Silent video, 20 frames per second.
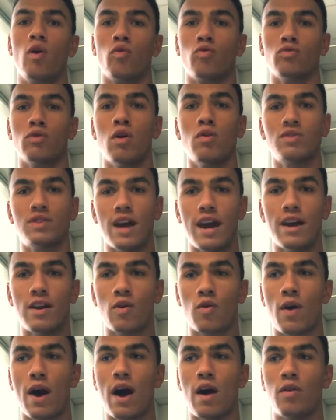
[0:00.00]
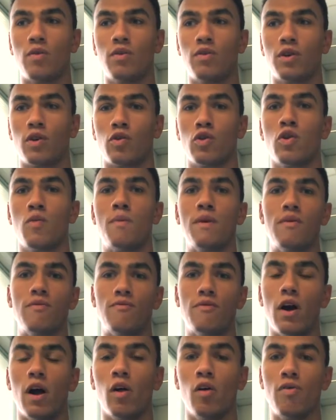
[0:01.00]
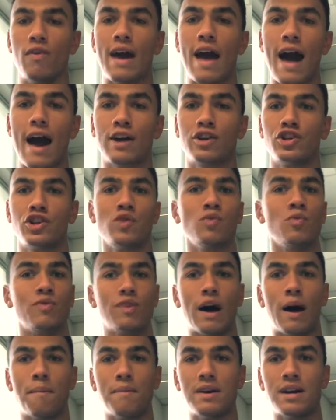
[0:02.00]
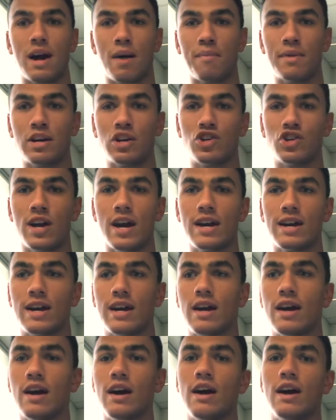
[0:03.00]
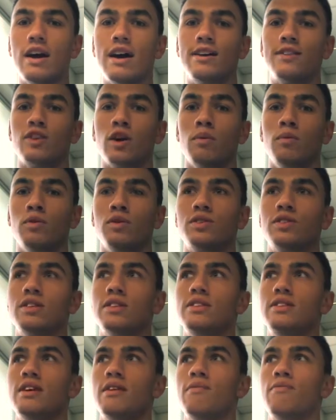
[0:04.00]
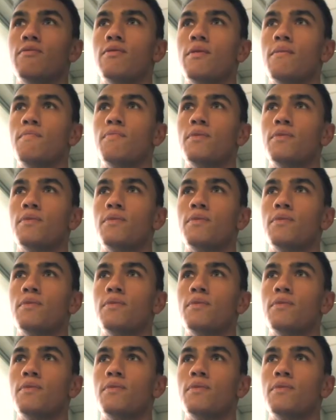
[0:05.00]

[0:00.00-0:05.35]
rotate around the group and follow the action without becoming shaky. It's almost as if